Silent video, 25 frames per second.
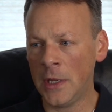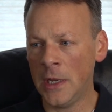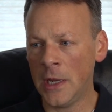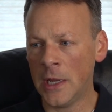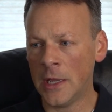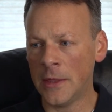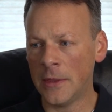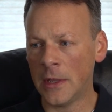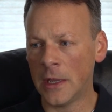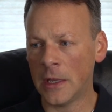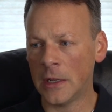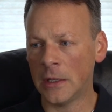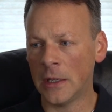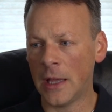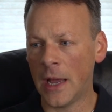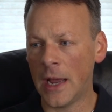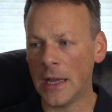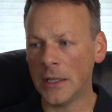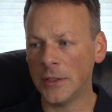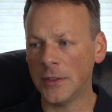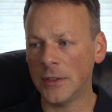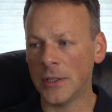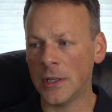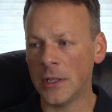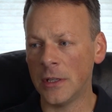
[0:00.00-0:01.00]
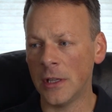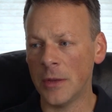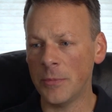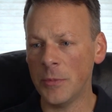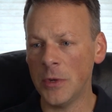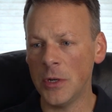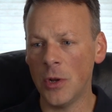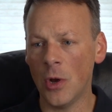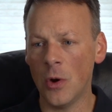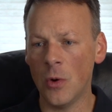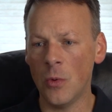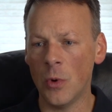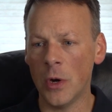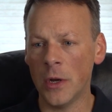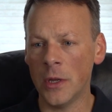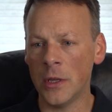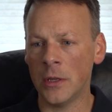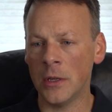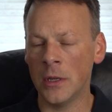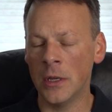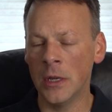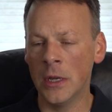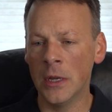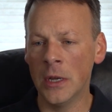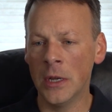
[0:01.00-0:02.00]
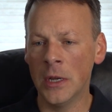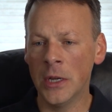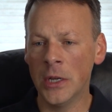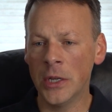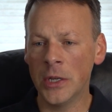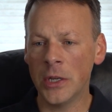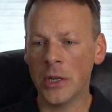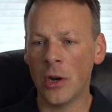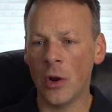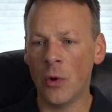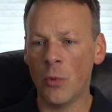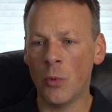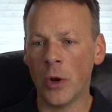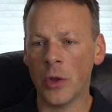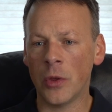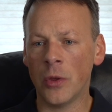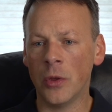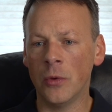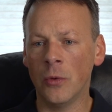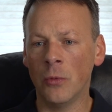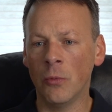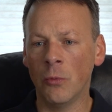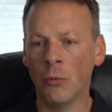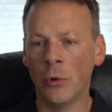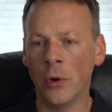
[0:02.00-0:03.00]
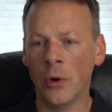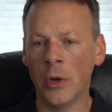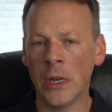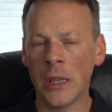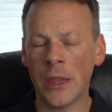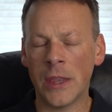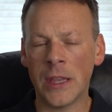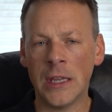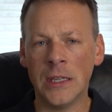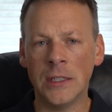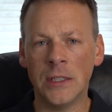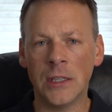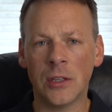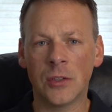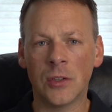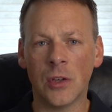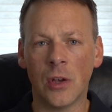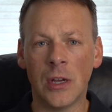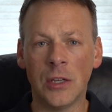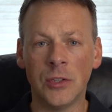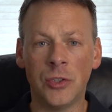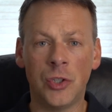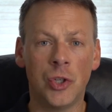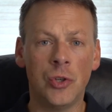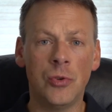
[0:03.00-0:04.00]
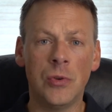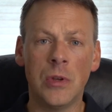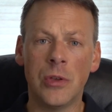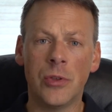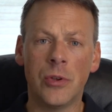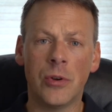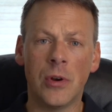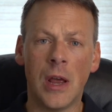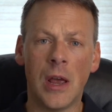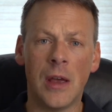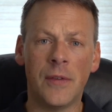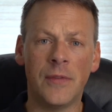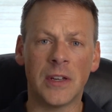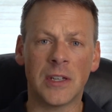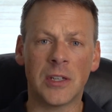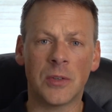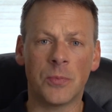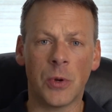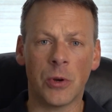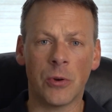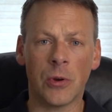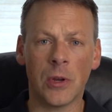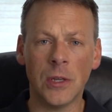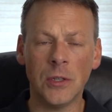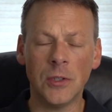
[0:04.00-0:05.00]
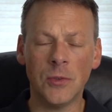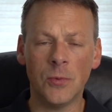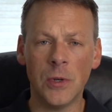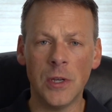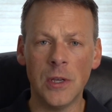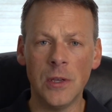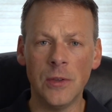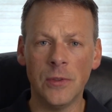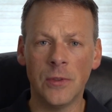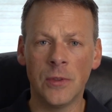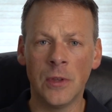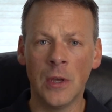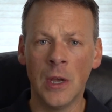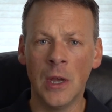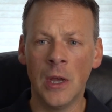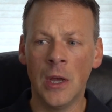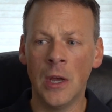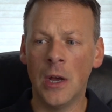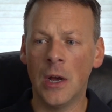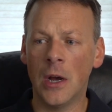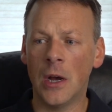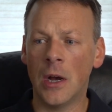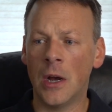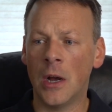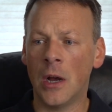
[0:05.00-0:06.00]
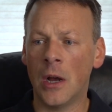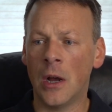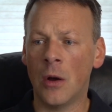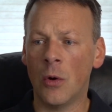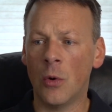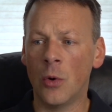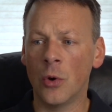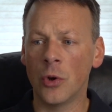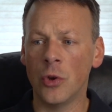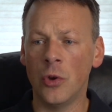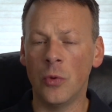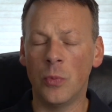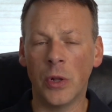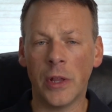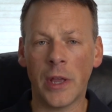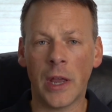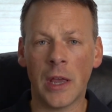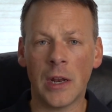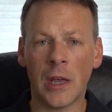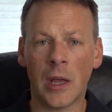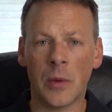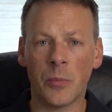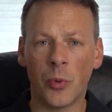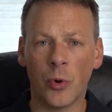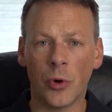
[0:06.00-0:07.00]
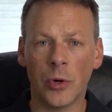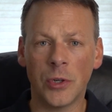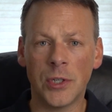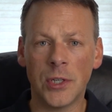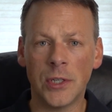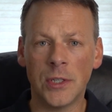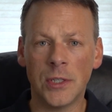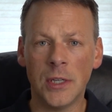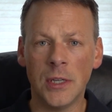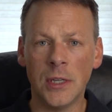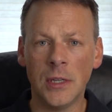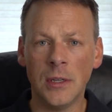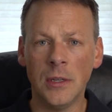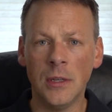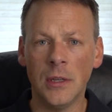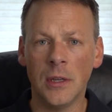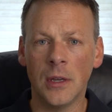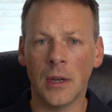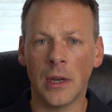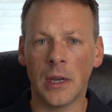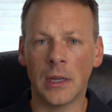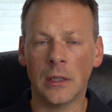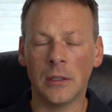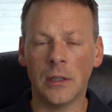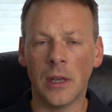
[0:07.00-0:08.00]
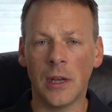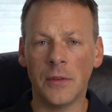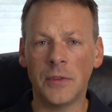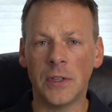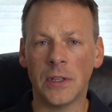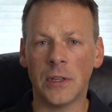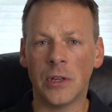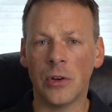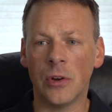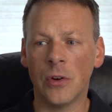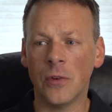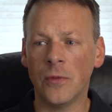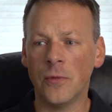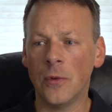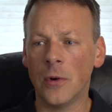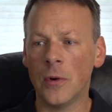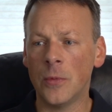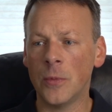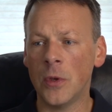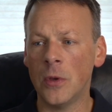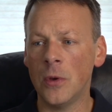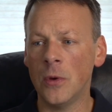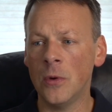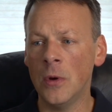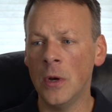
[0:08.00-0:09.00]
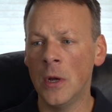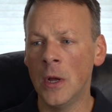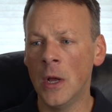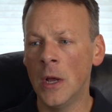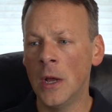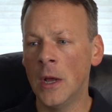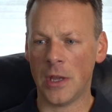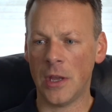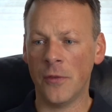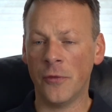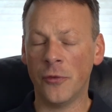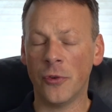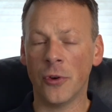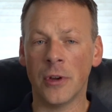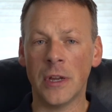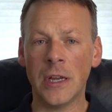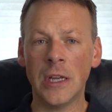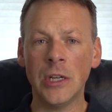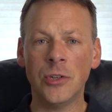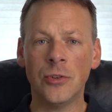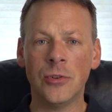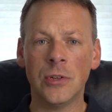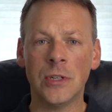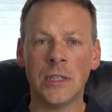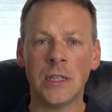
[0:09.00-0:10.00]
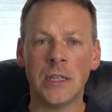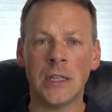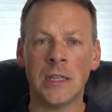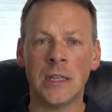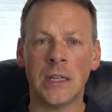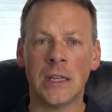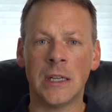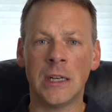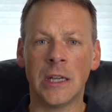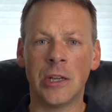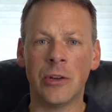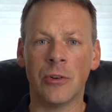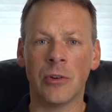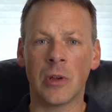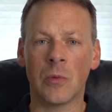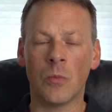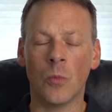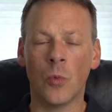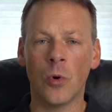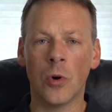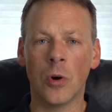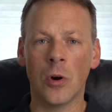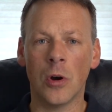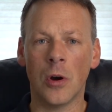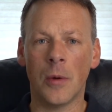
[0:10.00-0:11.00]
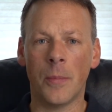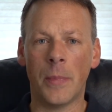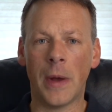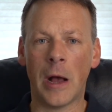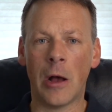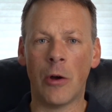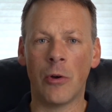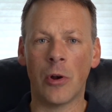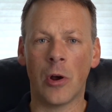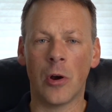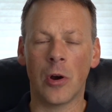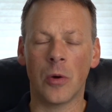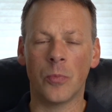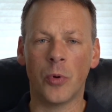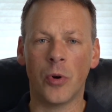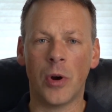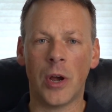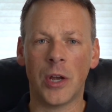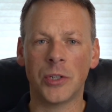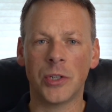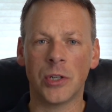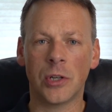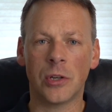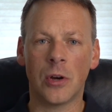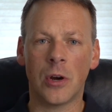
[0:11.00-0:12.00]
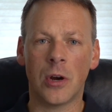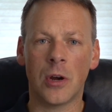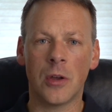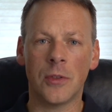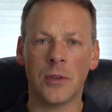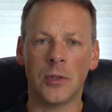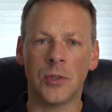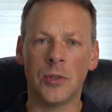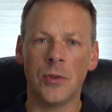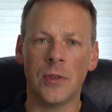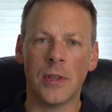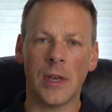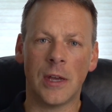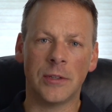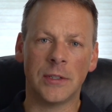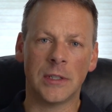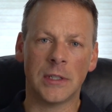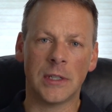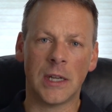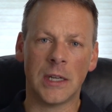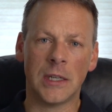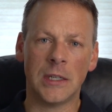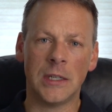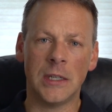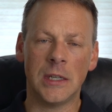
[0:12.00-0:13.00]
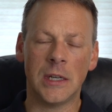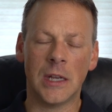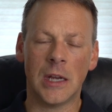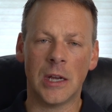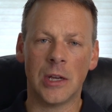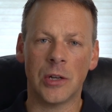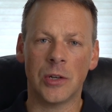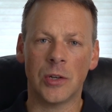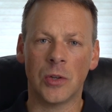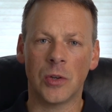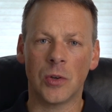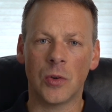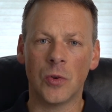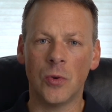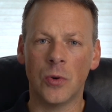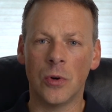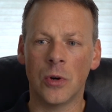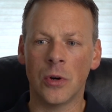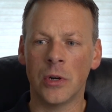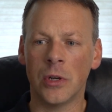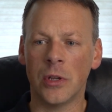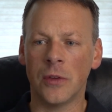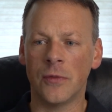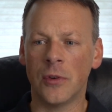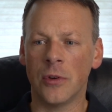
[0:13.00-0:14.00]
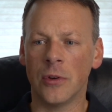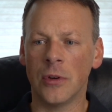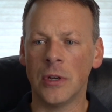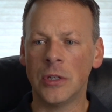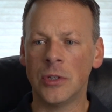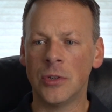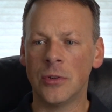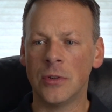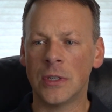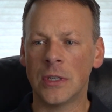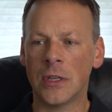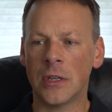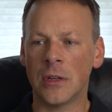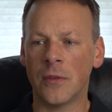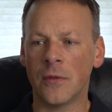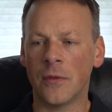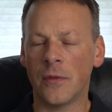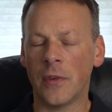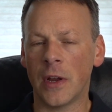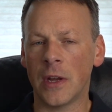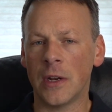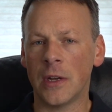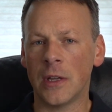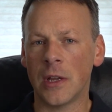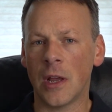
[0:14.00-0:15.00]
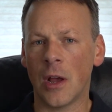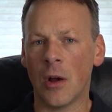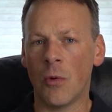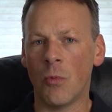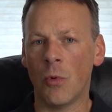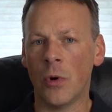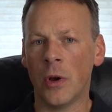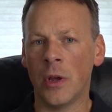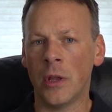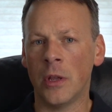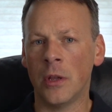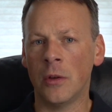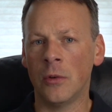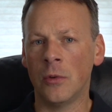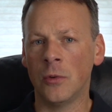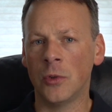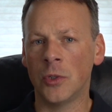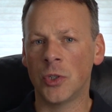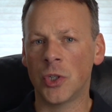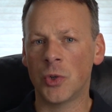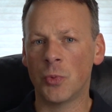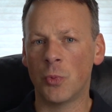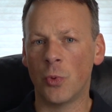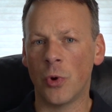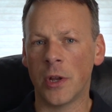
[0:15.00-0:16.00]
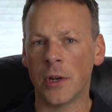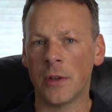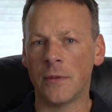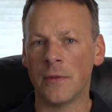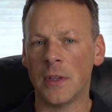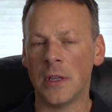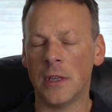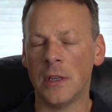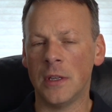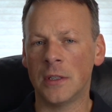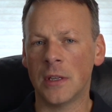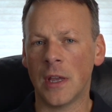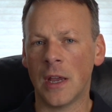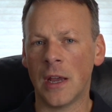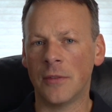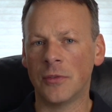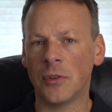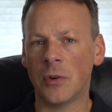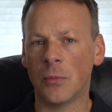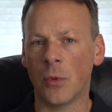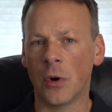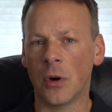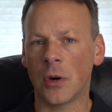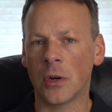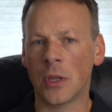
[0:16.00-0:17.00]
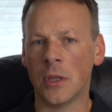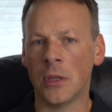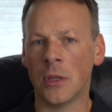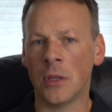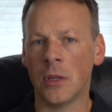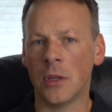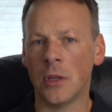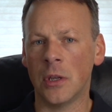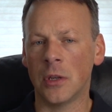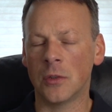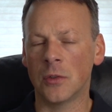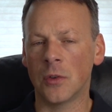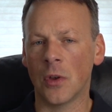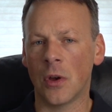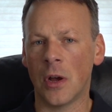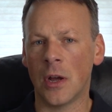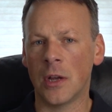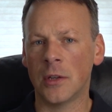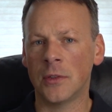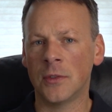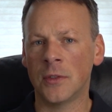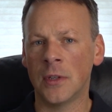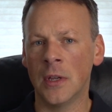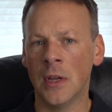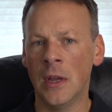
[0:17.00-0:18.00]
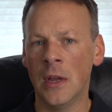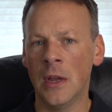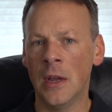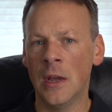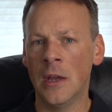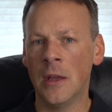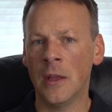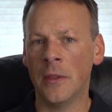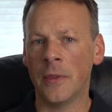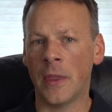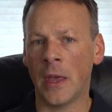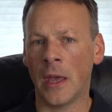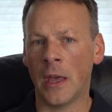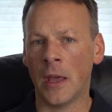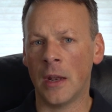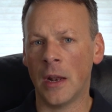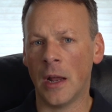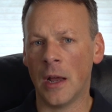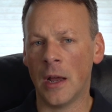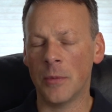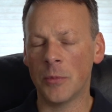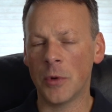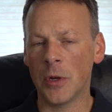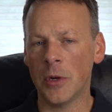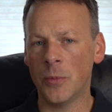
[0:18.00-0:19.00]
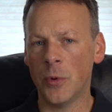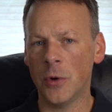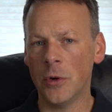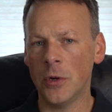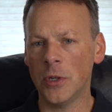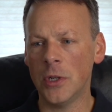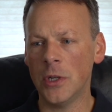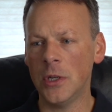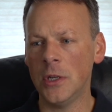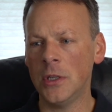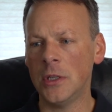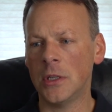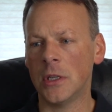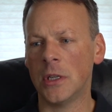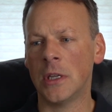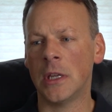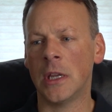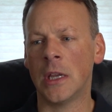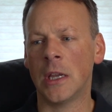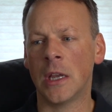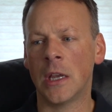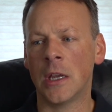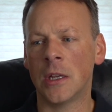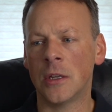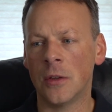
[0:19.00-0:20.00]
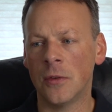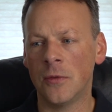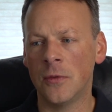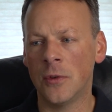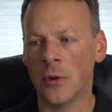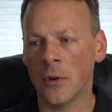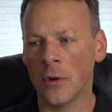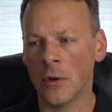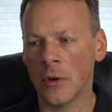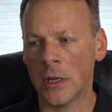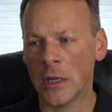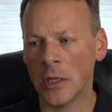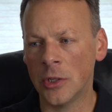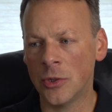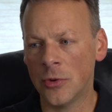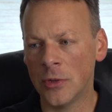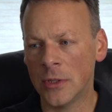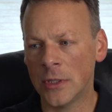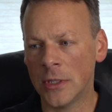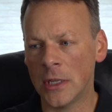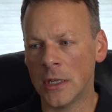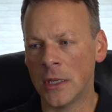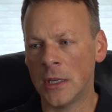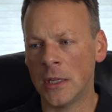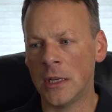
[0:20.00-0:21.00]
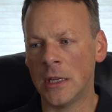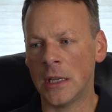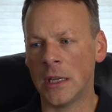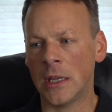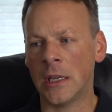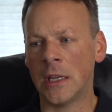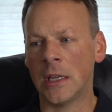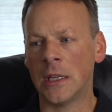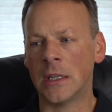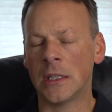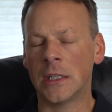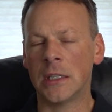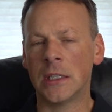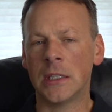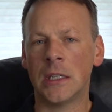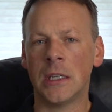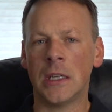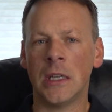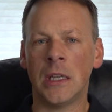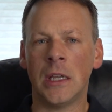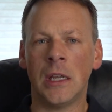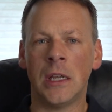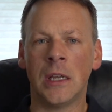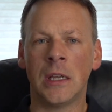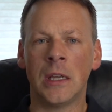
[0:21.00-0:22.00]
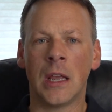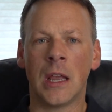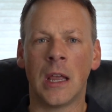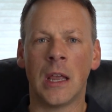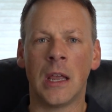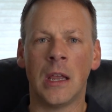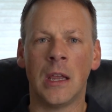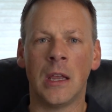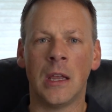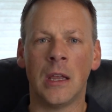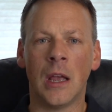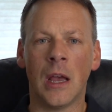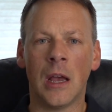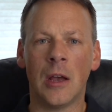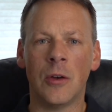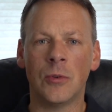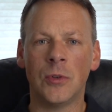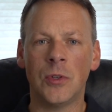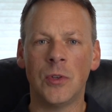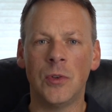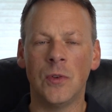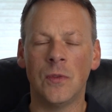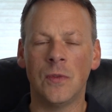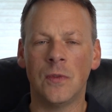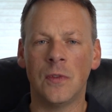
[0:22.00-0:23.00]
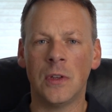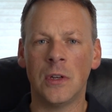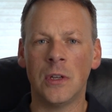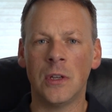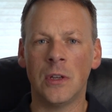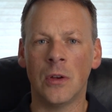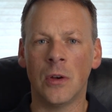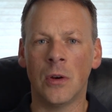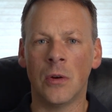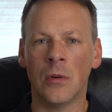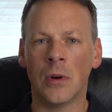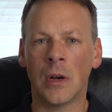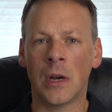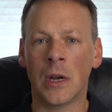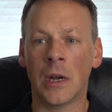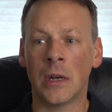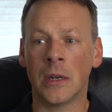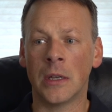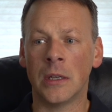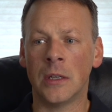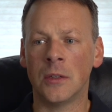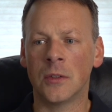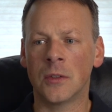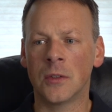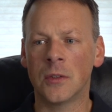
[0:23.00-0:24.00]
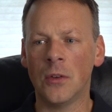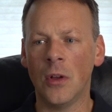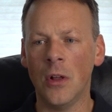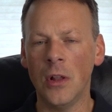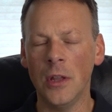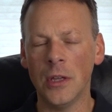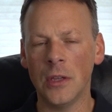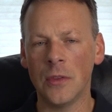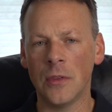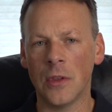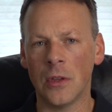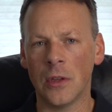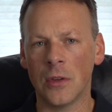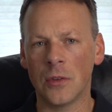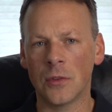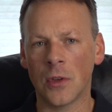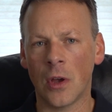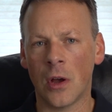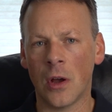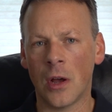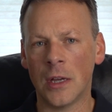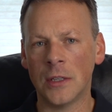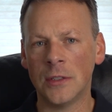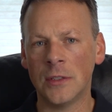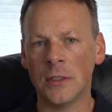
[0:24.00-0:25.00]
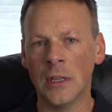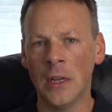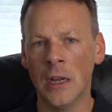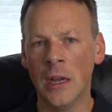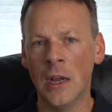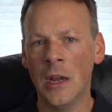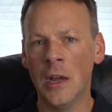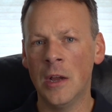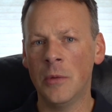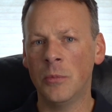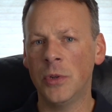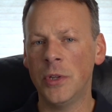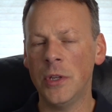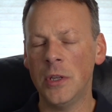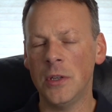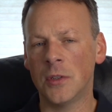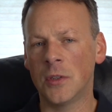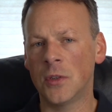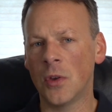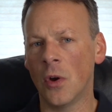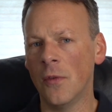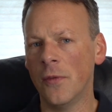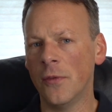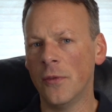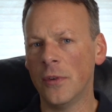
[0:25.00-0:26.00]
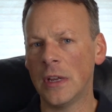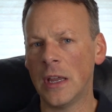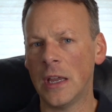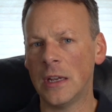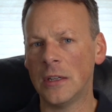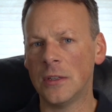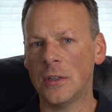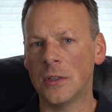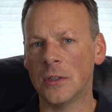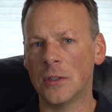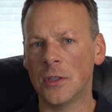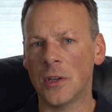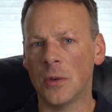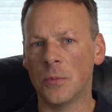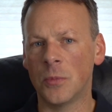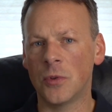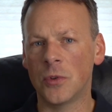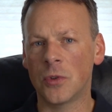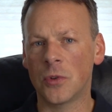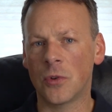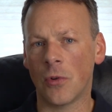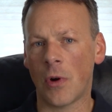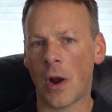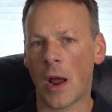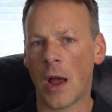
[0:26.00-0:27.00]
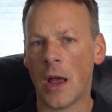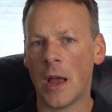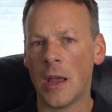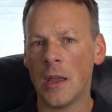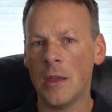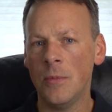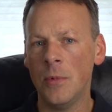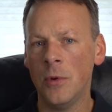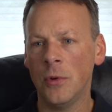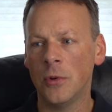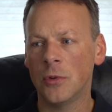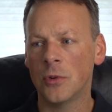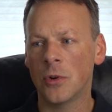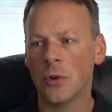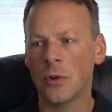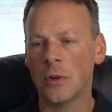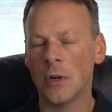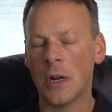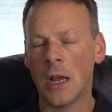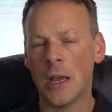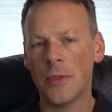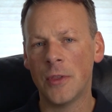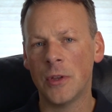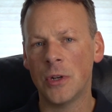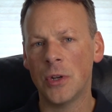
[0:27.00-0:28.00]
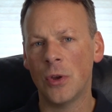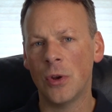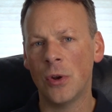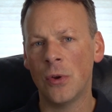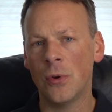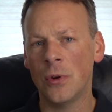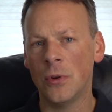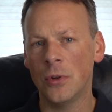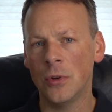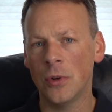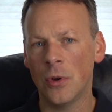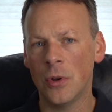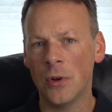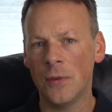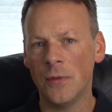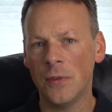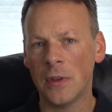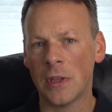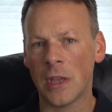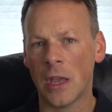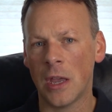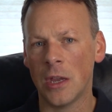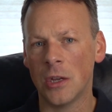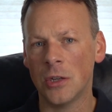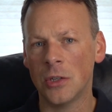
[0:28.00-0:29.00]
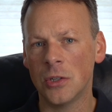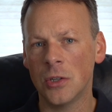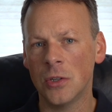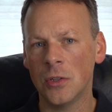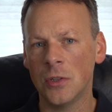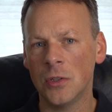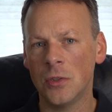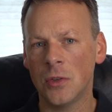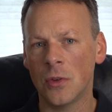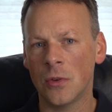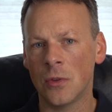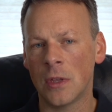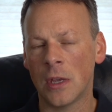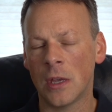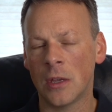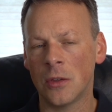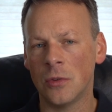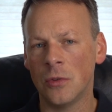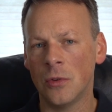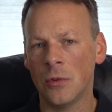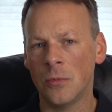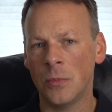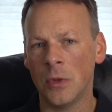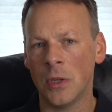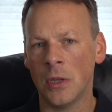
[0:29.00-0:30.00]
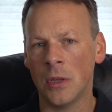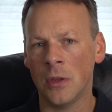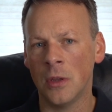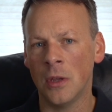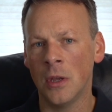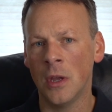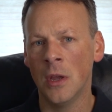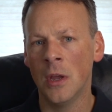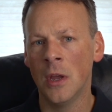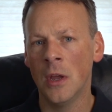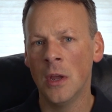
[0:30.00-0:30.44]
And then lastly, let me know what, you know, what one of these exhausts you either have experience with uh, or you plan on purchasing. I'd love to hear from you. If you're interested in hearing more about our project car, the two thousand nineteen Honda Accord, if you're interested in finding out what one of these aftermarket exhausts that I'm going to purchase, and if you're interested in seeing a how-to video on installing the exhaust, please don't forget to subscribe, turn on the no notifications so that you'll be